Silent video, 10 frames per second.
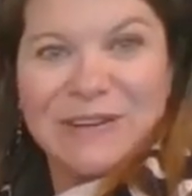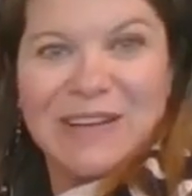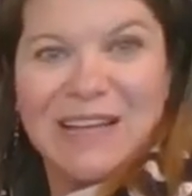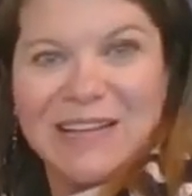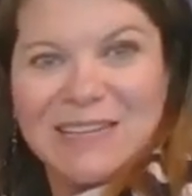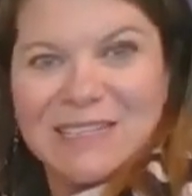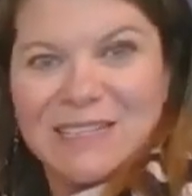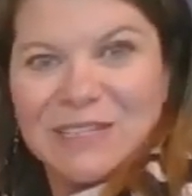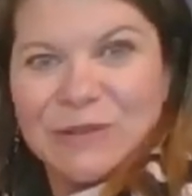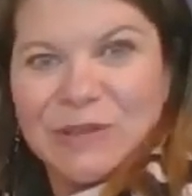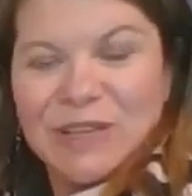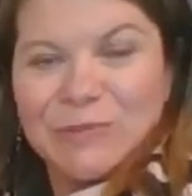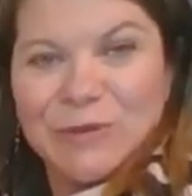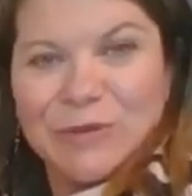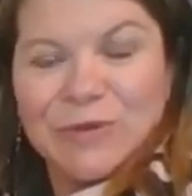night, you can
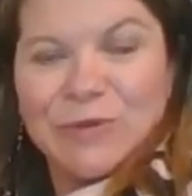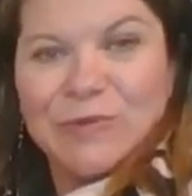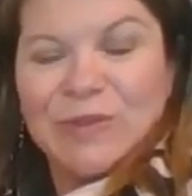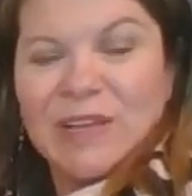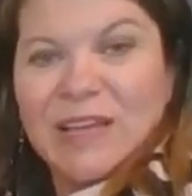move